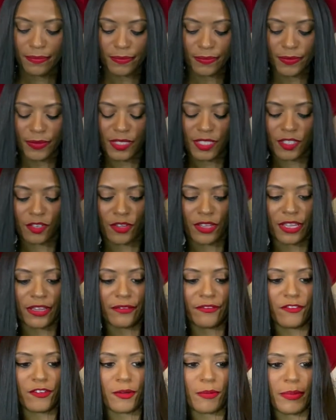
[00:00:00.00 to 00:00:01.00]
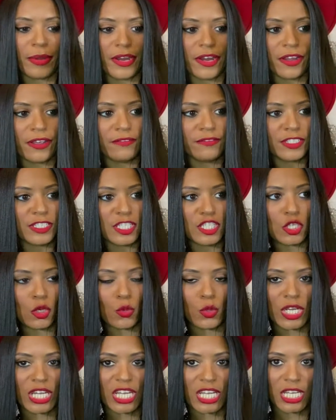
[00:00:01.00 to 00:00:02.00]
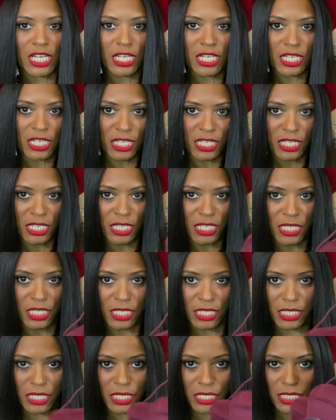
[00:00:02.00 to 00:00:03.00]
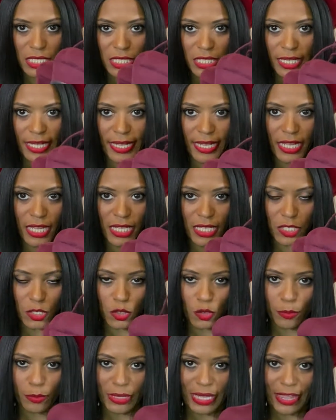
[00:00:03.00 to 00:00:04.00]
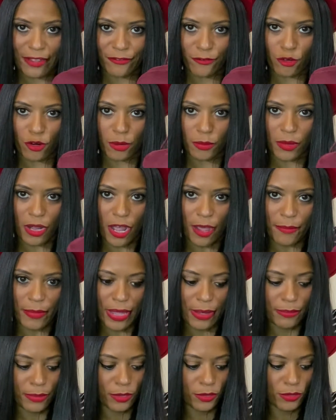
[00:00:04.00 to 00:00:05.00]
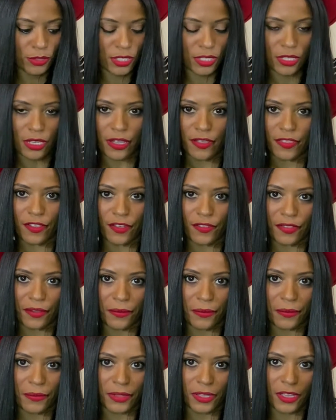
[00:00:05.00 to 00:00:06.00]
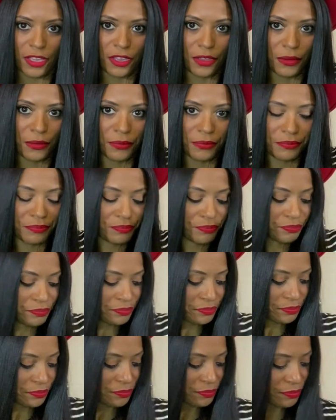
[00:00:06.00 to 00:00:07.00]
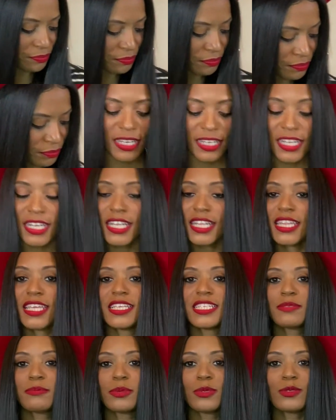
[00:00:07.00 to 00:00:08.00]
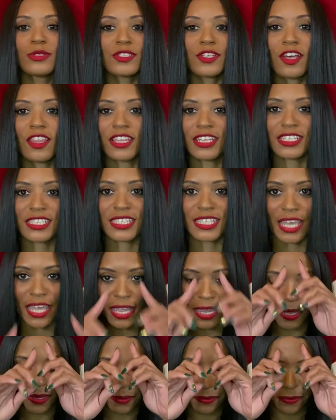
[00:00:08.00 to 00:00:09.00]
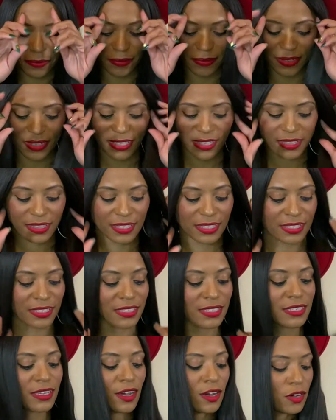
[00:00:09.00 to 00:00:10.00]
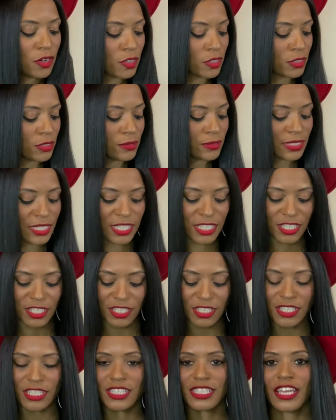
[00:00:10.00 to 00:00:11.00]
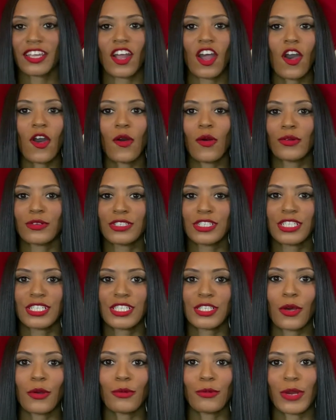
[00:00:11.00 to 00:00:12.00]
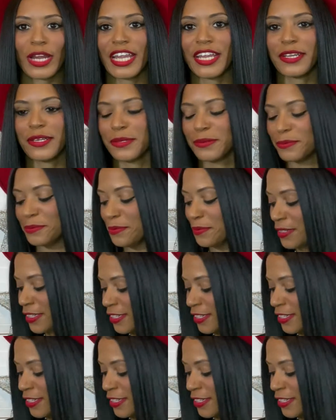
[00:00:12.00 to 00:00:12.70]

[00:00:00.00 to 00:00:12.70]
So yeah, for a pair of soda, like little platform combat boots. I thought they were really cute. None of these boots are the same in this haul. It's just, they all just so random.